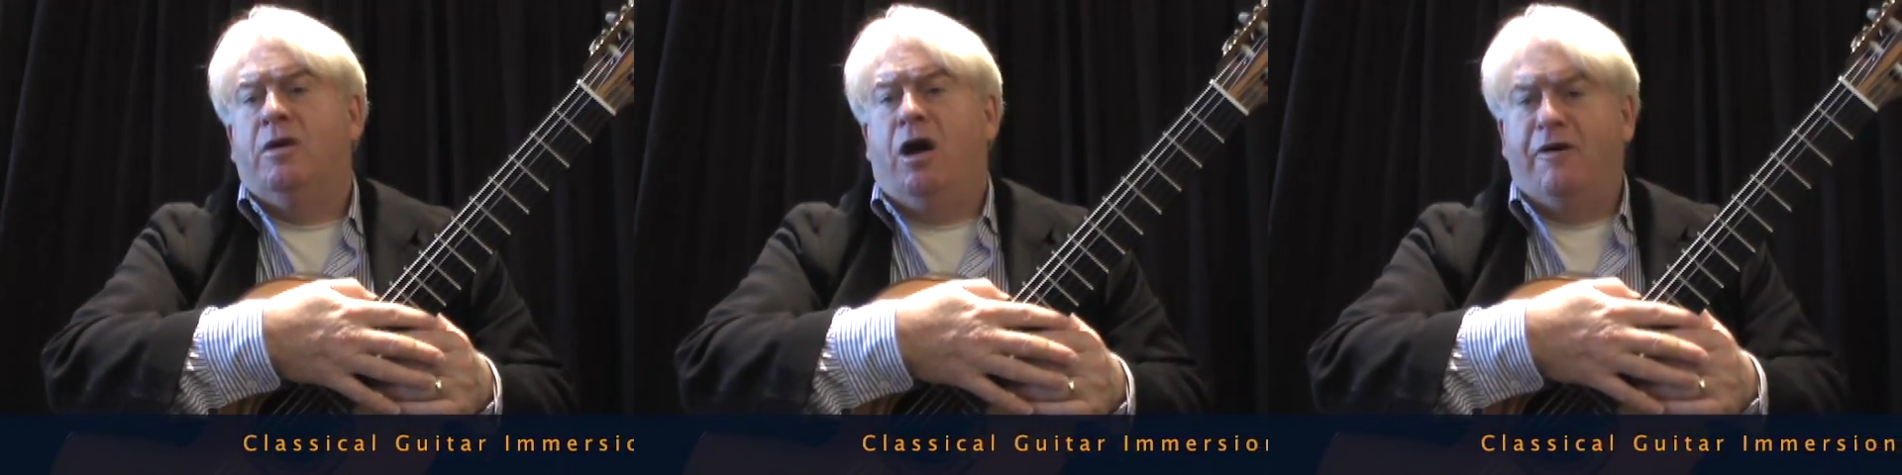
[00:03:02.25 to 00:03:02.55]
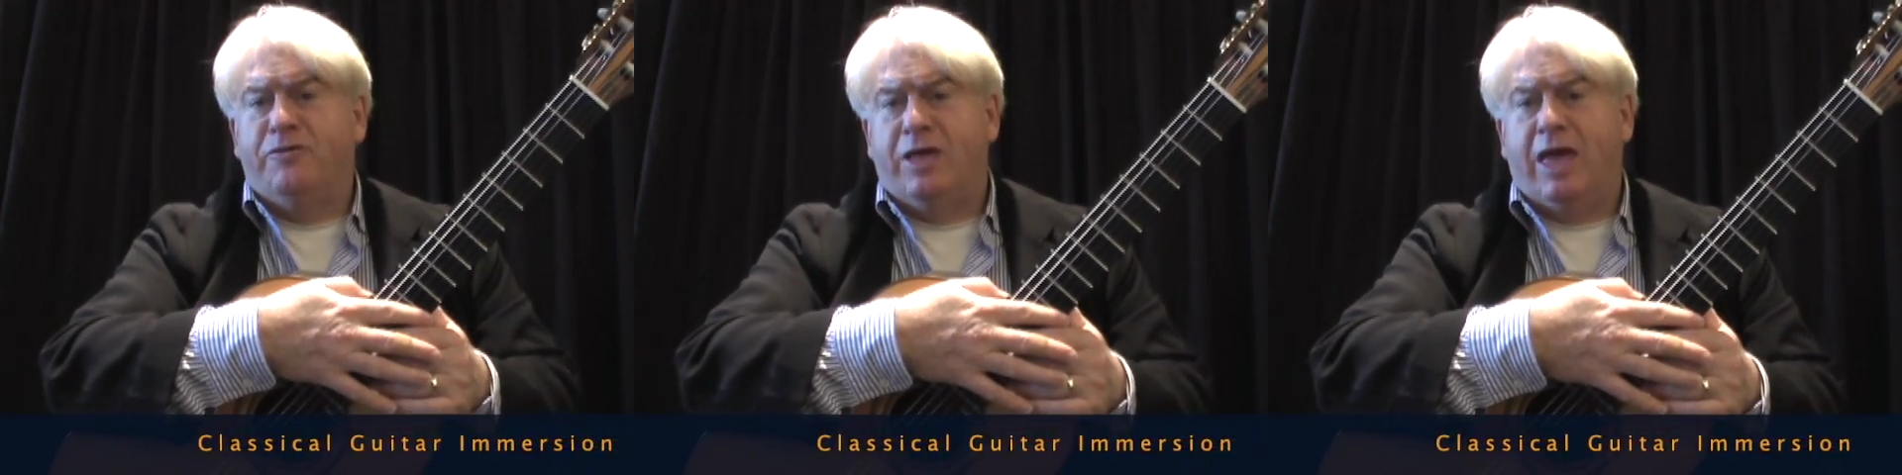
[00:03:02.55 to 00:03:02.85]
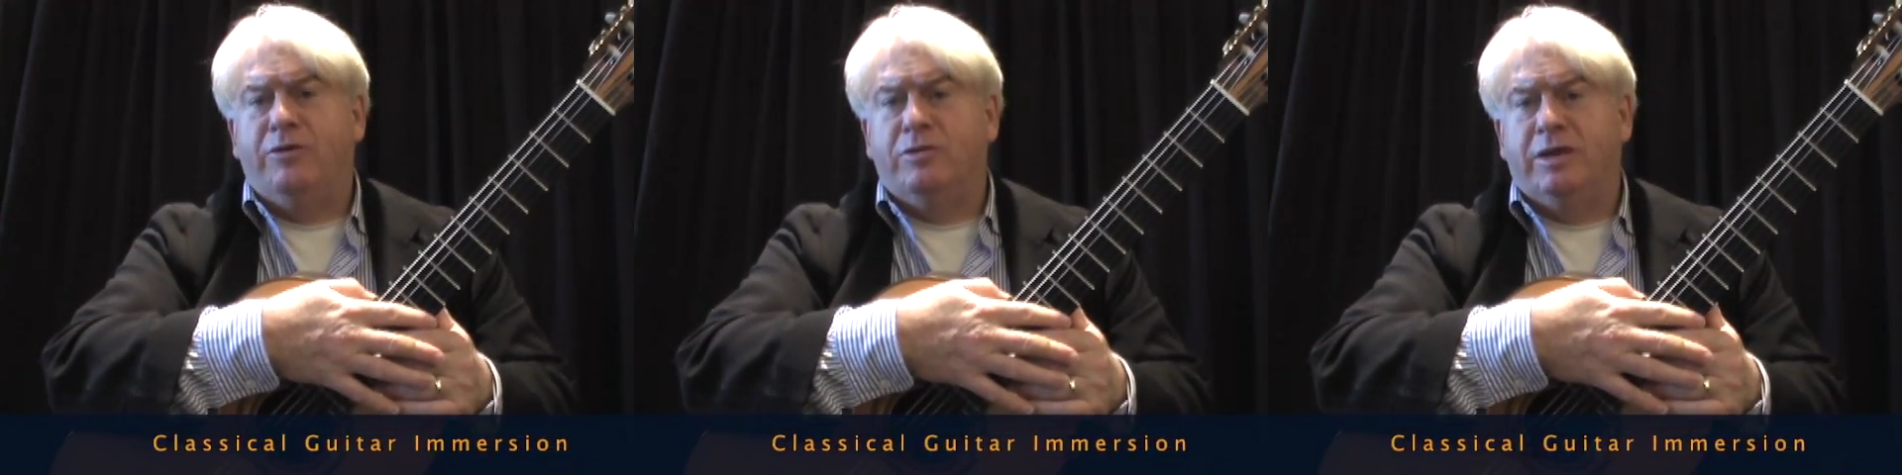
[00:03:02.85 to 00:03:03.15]
offered
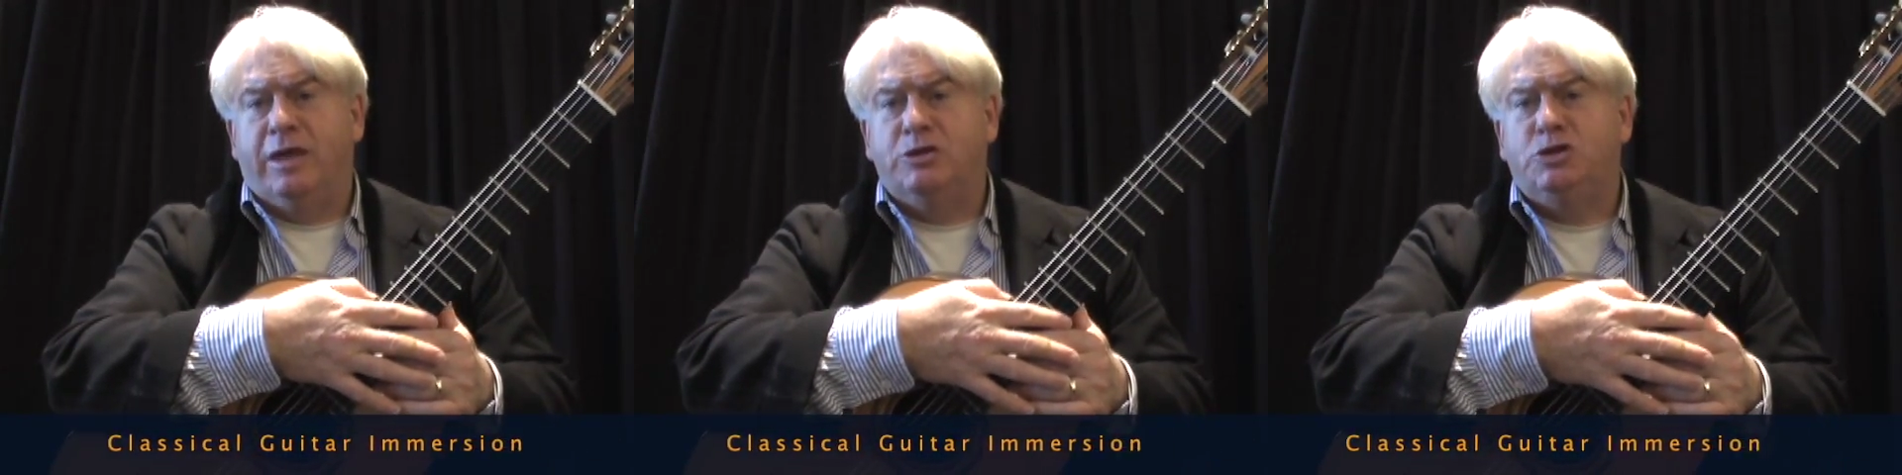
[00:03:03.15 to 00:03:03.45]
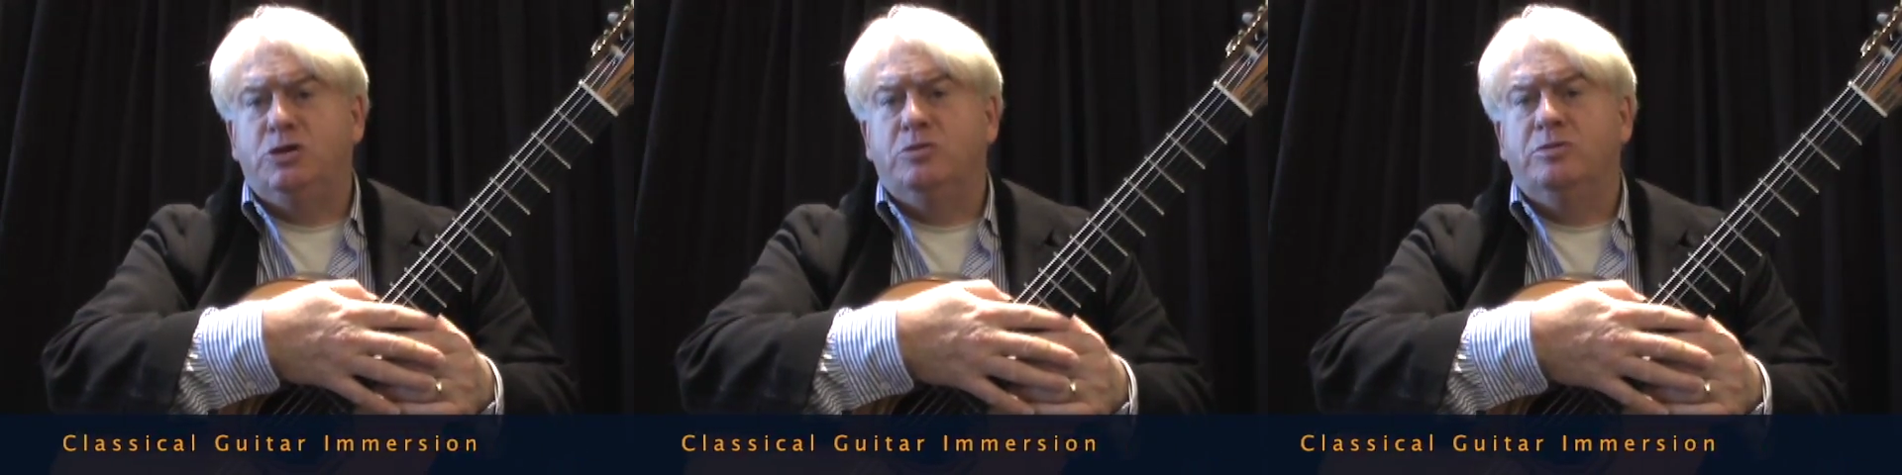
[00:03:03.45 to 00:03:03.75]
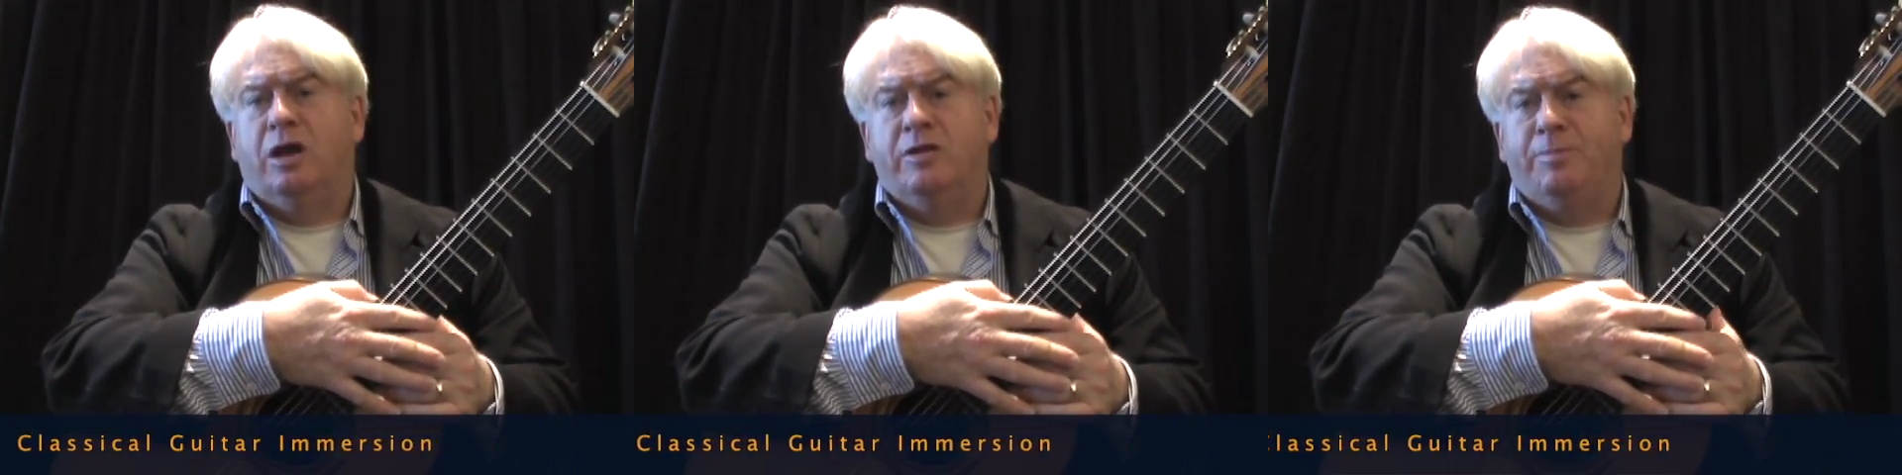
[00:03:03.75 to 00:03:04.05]
annually each June on the